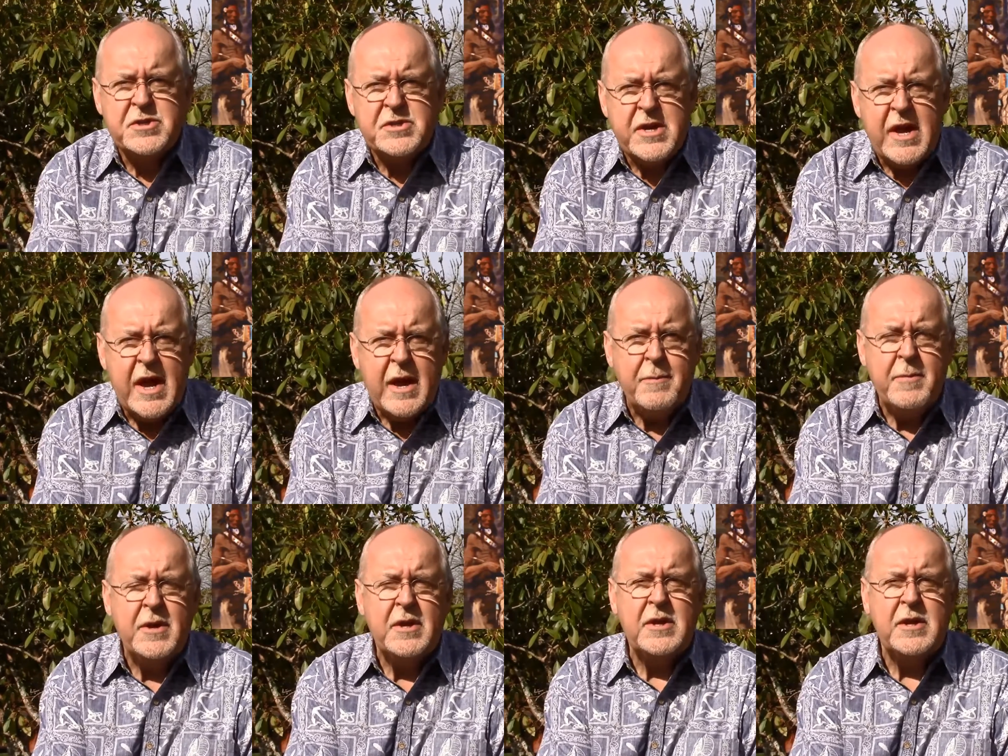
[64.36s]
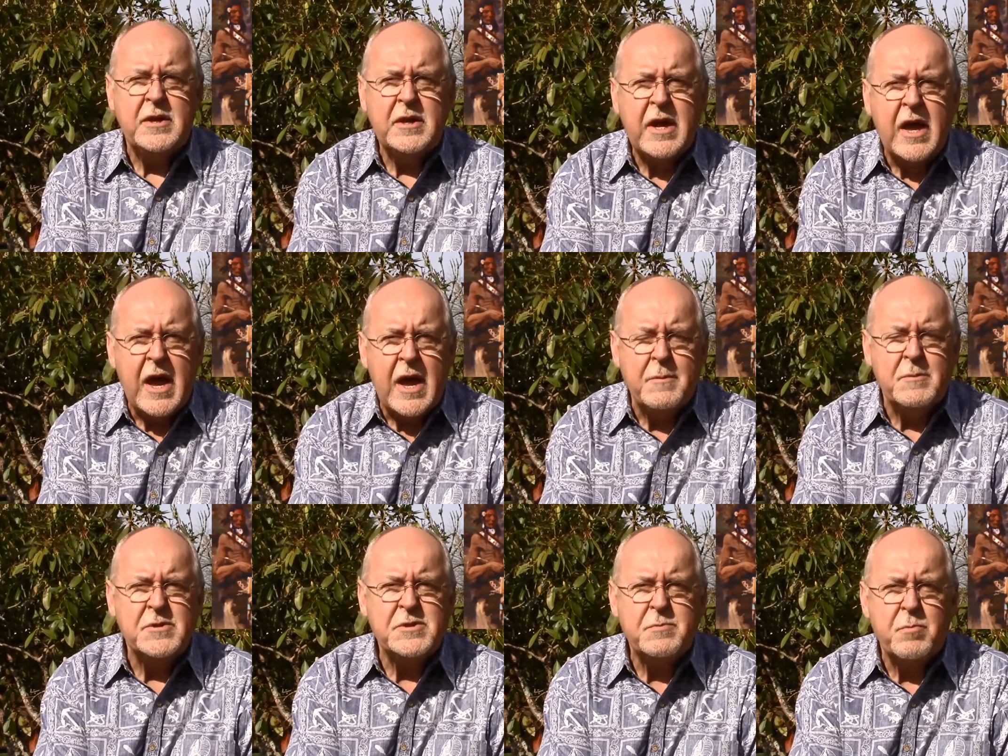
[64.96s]
salmon and
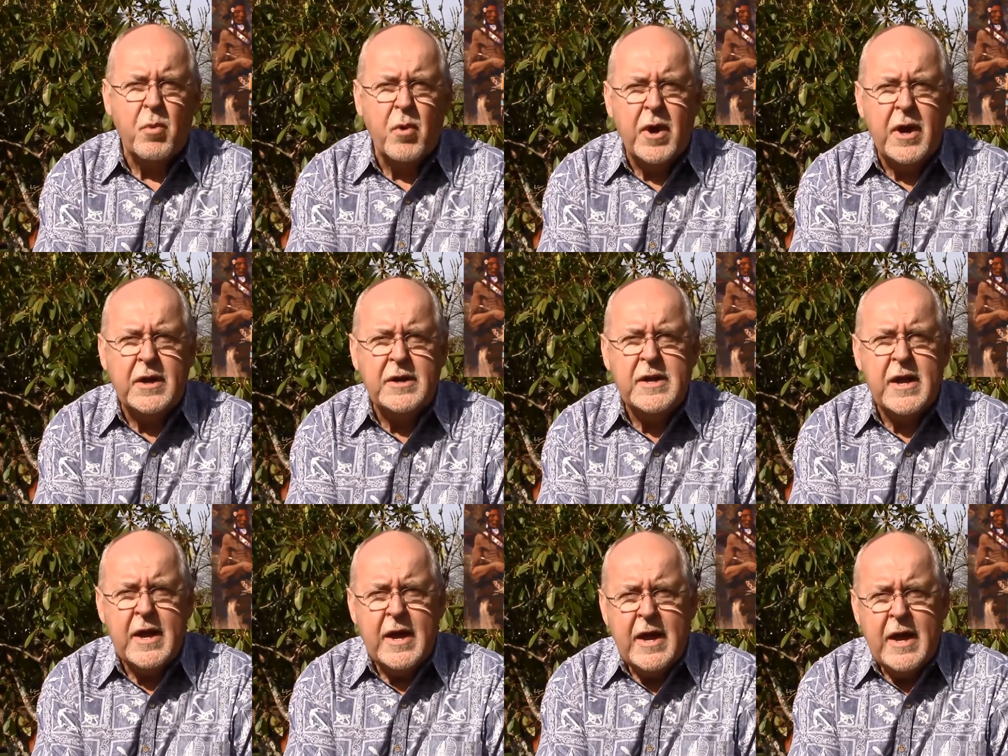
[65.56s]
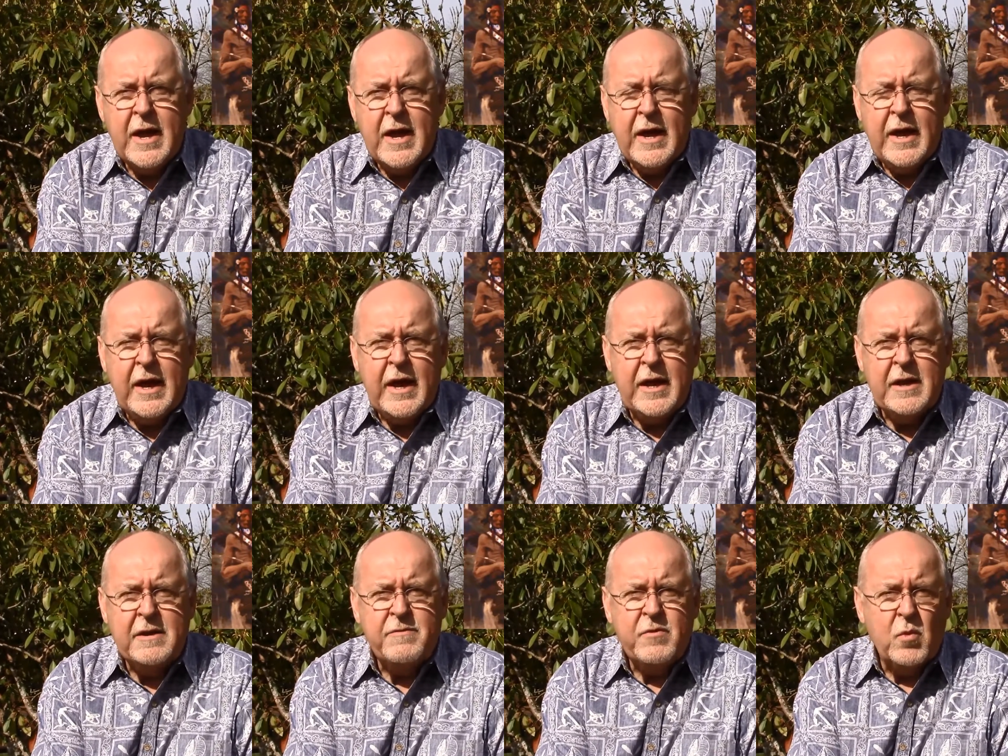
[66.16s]
camas bread.
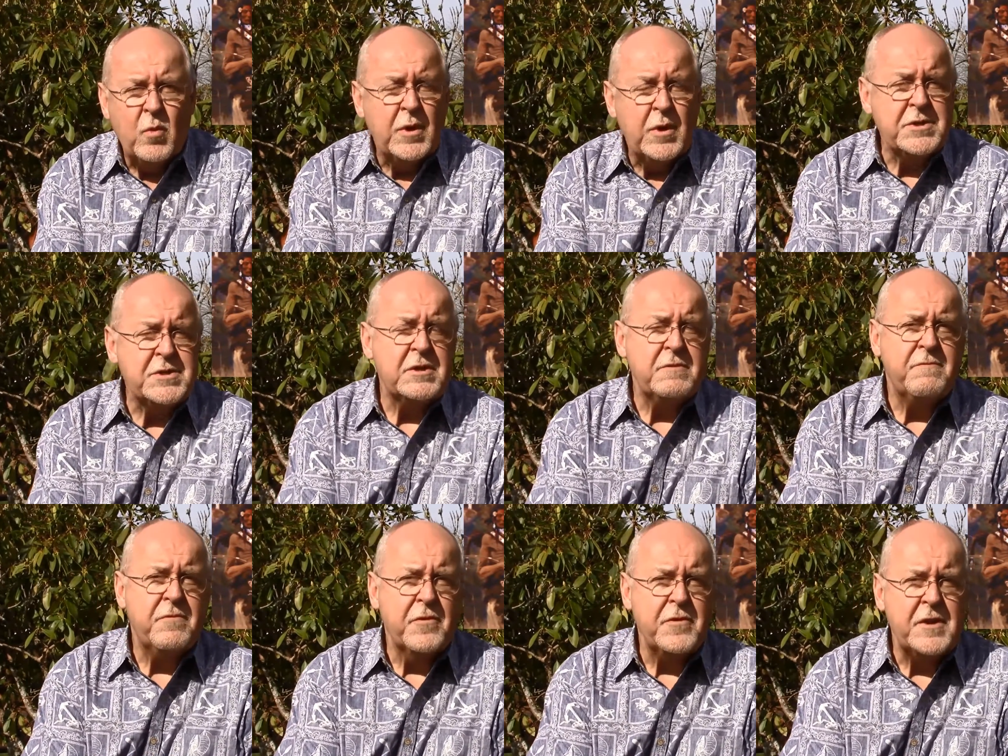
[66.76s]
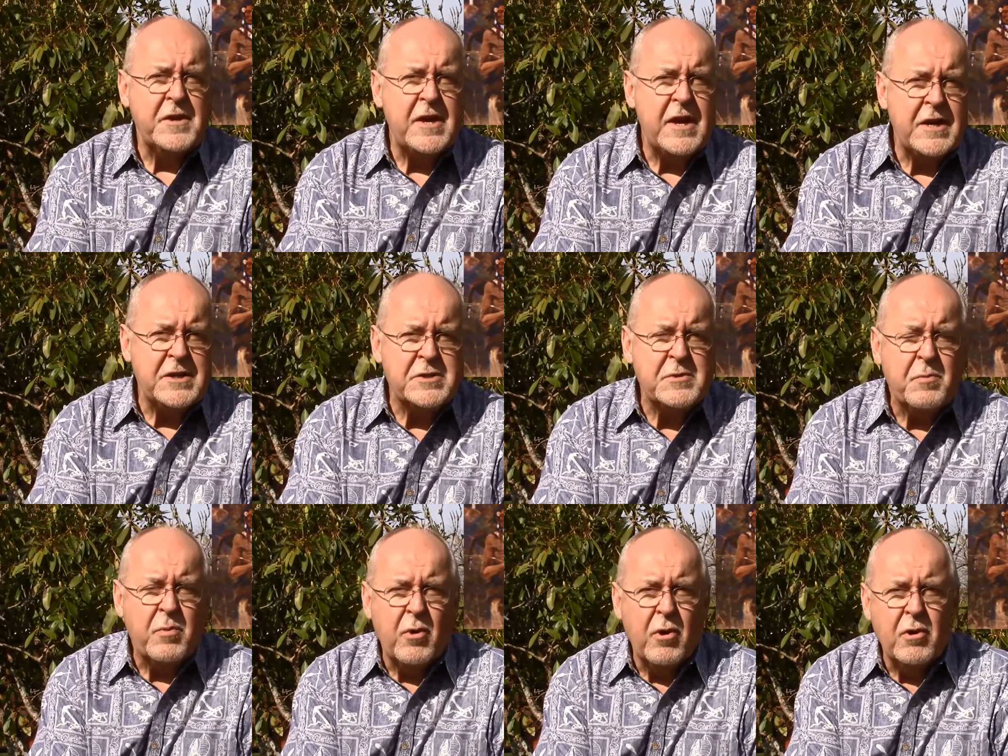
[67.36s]
And if it wasn't for the
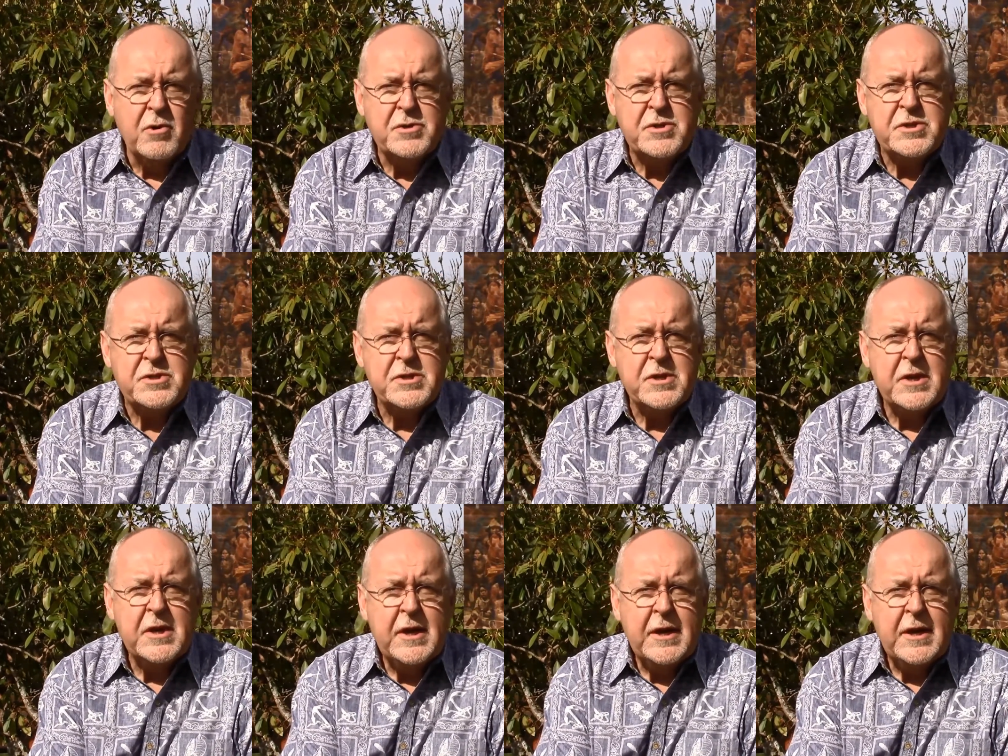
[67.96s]
Nez Perce,